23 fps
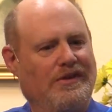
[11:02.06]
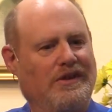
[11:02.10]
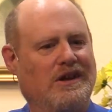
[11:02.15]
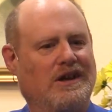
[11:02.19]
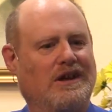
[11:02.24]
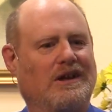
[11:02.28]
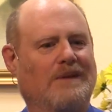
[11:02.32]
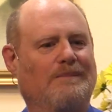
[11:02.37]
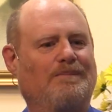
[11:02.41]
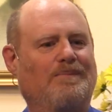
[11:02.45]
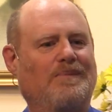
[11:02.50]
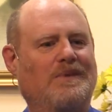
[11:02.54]

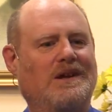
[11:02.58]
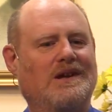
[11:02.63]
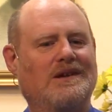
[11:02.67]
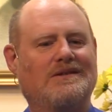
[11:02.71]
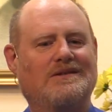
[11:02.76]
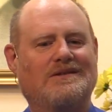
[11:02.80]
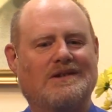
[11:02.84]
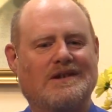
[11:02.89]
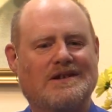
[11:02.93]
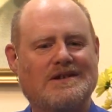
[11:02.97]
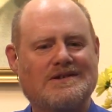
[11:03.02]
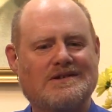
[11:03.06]
thing. It
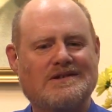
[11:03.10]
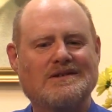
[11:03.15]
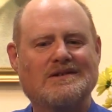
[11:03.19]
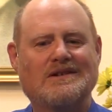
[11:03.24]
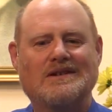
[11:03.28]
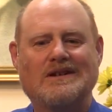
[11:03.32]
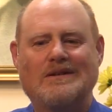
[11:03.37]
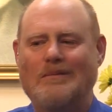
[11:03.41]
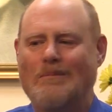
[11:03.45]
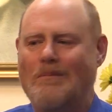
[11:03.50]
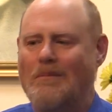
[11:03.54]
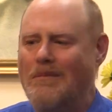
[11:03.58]

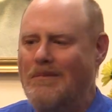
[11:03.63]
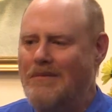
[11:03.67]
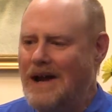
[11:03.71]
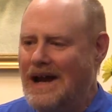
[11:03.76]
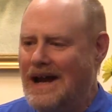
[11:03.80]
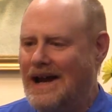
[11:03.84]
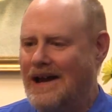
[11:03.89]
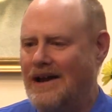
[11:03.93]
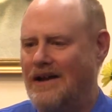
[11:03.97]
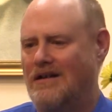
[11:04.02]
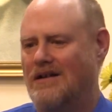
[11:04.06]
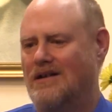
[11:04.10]
doesn't
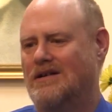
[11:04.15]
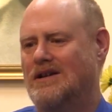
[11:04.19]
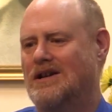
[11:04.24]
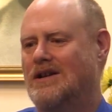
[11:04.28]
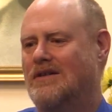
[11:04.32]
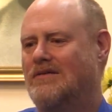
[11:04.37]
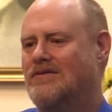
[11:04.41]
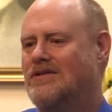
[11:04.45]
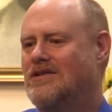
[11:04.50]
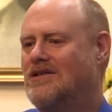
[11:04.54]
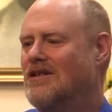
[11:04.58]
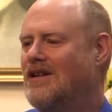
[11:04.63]
matter
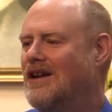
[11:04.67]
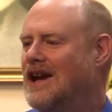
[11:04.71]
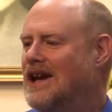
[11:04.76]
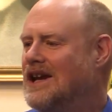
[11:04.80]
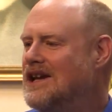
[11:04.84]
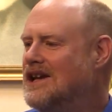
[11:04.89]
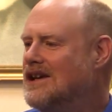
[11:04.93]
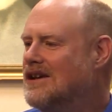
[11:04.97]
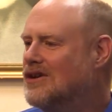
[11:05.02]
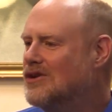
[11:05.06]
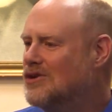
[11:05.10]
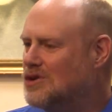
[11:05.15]
if you're
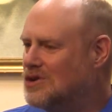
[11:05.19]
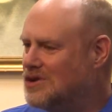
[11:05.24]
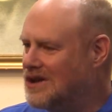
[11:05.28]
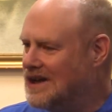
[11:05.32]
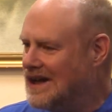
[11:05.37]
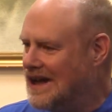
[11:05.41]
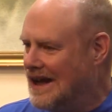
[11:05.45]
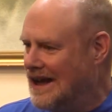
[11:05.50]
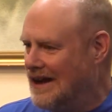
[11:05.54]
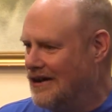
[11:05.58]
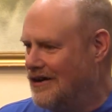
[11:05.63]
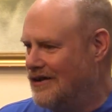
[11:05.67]
any good
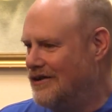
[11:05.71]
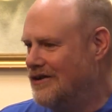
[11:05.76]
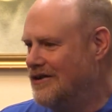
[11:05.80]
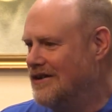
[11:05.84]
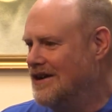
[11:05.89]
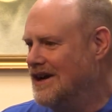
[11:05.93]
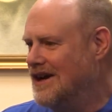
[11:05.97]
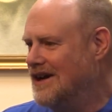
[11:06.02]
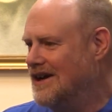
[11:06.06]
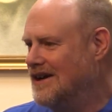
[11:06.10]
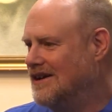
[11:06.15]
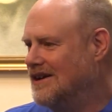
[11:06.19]
at it or
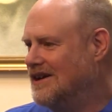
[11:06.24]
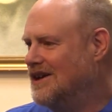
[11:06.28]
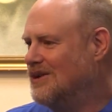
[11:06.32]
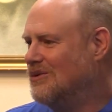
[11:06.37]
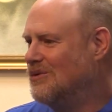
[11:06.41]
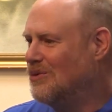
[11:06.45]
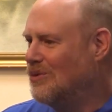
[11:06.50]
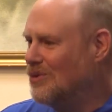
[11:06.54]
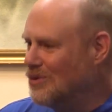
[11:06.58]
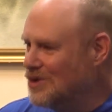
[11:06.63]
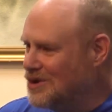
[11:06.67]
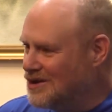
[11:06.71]
not. It
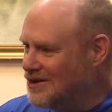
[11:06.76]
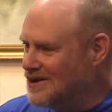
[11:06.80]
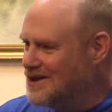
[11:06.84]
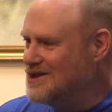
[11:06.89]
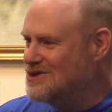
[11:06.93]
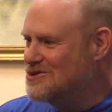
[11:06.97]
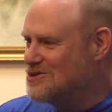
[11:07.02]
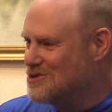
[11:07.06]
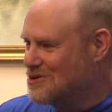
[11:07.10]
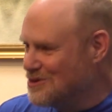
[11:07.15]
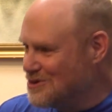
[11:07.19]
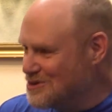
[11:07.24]
really,
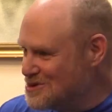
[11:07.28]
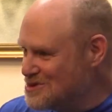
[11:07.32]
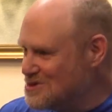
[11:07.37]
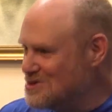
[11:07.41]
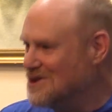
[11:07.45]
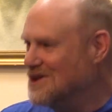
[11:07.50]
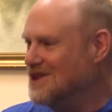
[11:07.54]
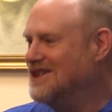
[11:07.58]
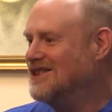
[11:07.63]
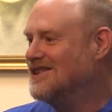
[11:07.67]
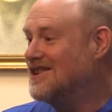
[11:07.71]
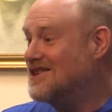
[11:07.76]

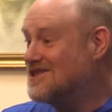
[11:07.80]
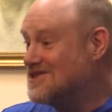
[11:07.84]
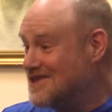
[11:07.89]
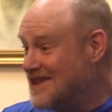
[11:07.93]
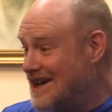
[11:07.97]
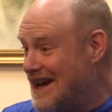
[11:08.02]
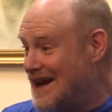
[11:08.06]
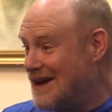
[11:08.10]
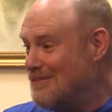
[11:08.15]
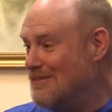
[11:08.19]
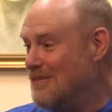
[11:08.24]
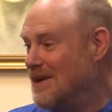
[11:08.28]
truly does
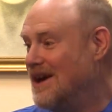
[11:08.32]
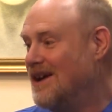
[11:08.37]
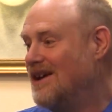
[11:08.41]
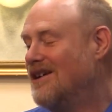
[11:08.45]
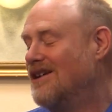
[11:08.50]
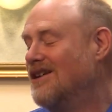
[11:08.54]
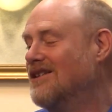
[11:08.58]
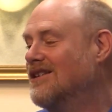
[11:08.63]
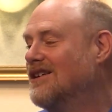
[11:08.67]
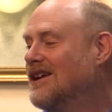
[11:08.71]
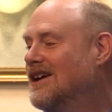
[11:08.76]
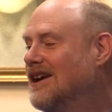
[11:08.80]
not
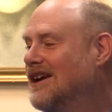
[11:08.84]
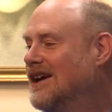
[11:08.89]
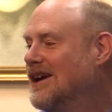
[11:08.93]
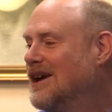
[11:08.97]
matter.